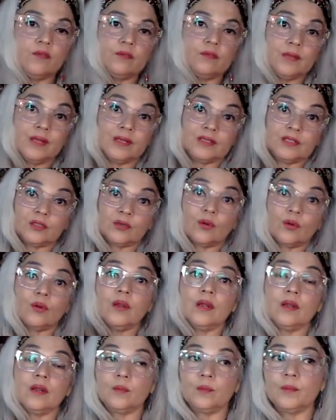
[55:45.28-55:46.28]
from that store,
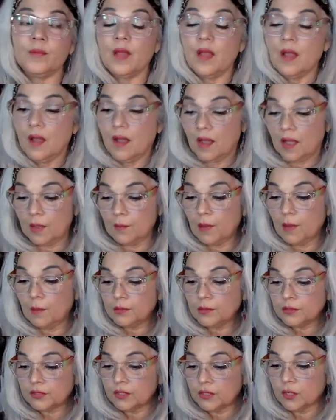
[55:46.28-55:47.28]
and I'm
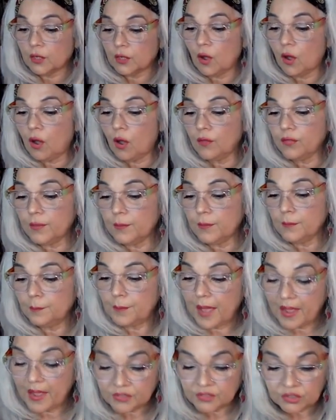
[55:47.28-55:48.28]
almost going to call them
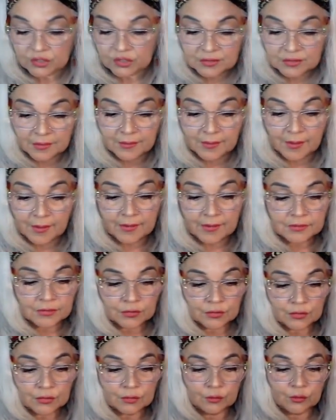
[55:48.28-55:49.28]
batches, I guess,
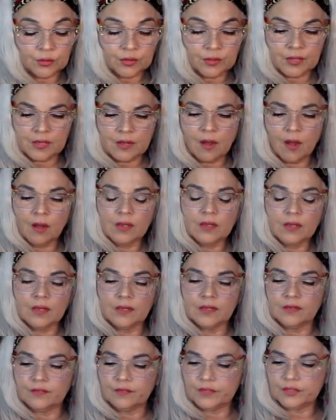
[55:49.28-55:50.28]
or what do they call it?
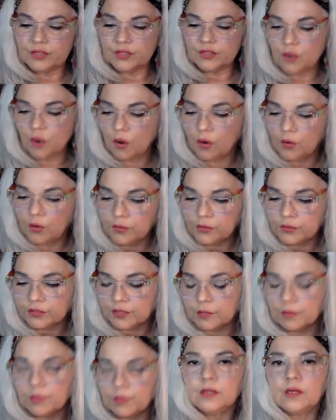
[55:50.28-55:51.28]
Like if it's yarn or
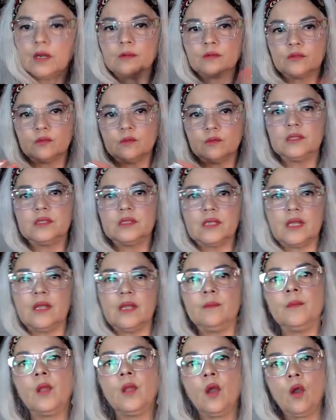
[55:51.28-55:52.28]
something that comes from the
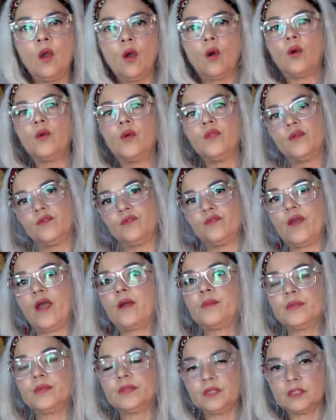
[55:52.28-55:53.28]
same, or the
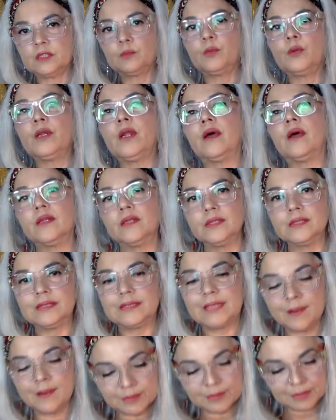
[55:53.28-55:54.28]
fabric that's put out at the
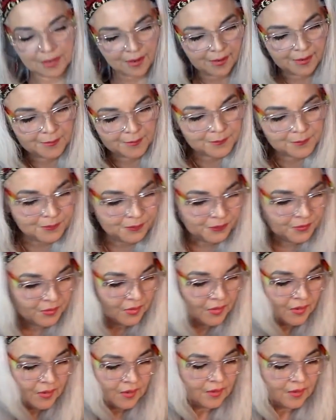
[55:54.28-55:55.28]
same time.
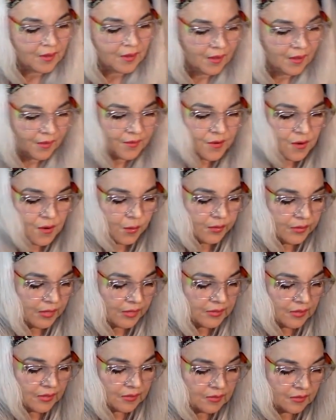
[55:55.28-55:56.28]
I don't know what
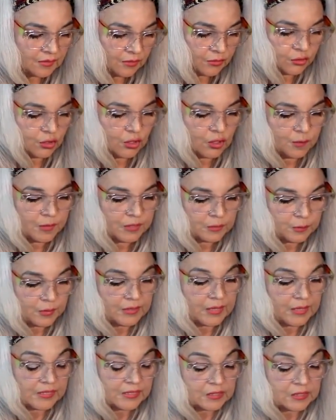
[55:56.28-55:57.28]
that technical term is,
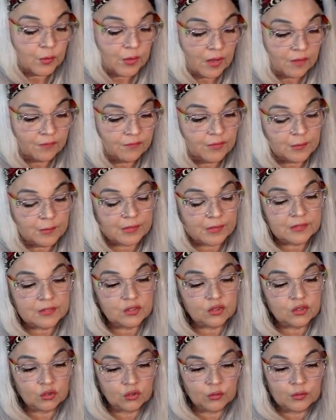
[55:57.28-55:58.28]
but that's the way I feel about
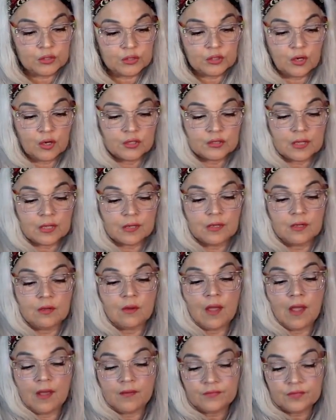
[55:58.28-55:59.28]
these jewelry jars. Like you
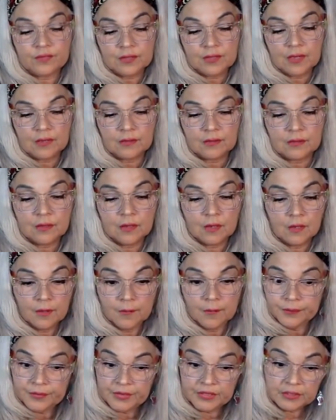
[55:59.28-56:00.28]
have to get
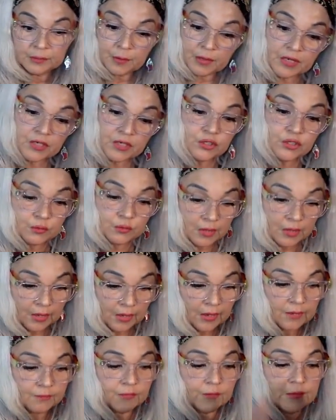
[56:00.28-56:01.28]
as many as you
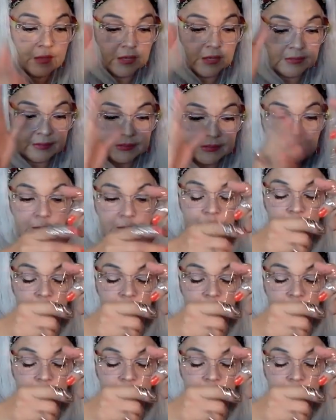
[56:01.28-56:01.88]
can from that same